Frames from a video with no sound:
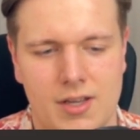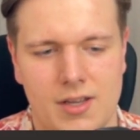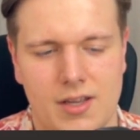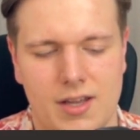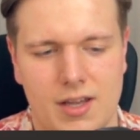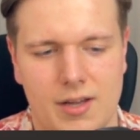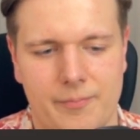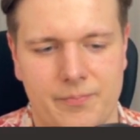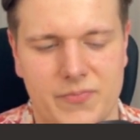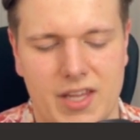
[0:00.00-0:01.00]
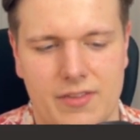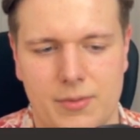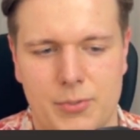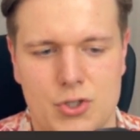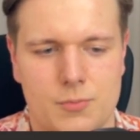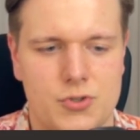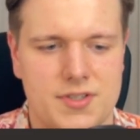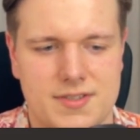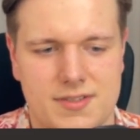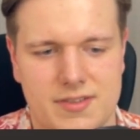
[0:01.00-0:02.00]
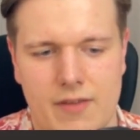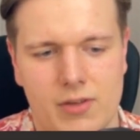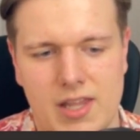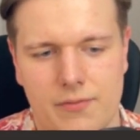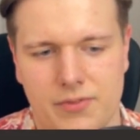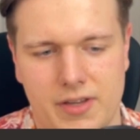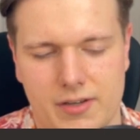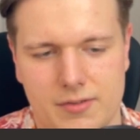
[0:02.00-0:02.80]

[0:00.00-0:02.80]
and the bishop just never left there.